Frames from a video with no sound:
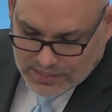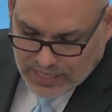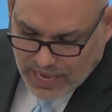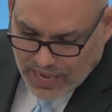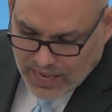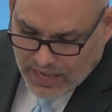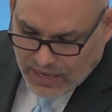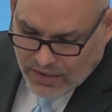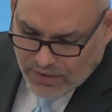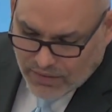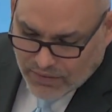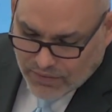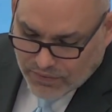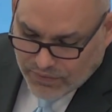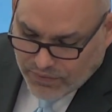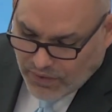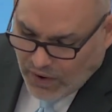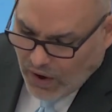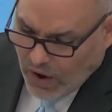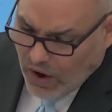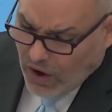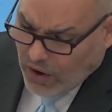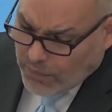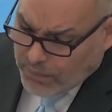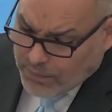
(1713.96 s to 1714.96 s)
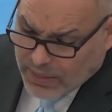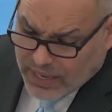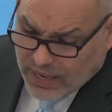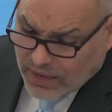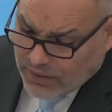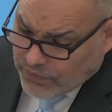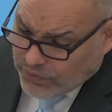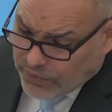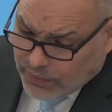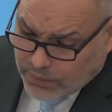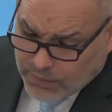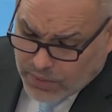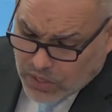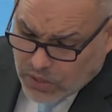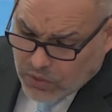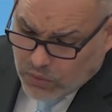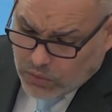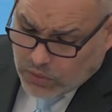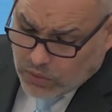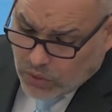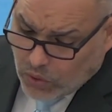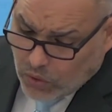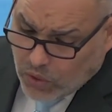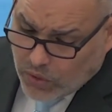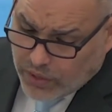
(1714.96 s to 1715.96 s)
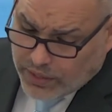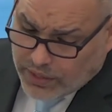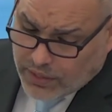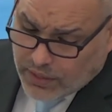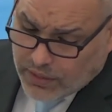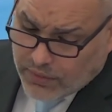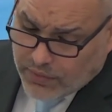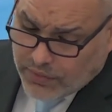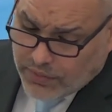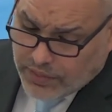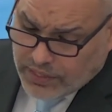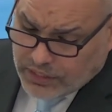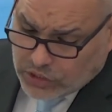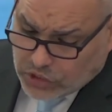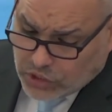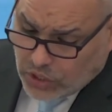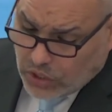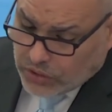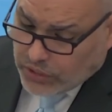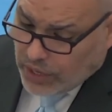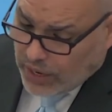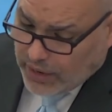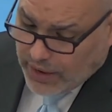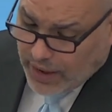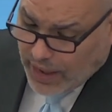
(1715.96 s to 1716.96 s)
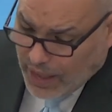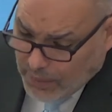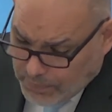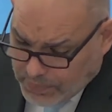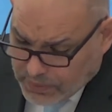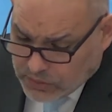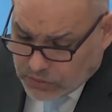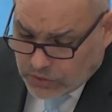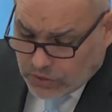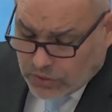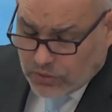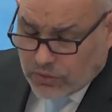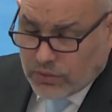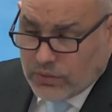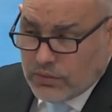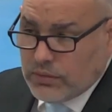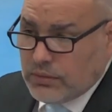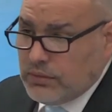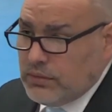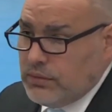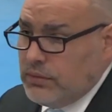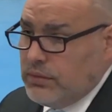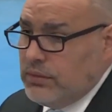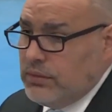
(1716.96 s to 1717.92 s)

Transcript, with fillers: Saying, far be it from you, Lord, this shall not happen to you.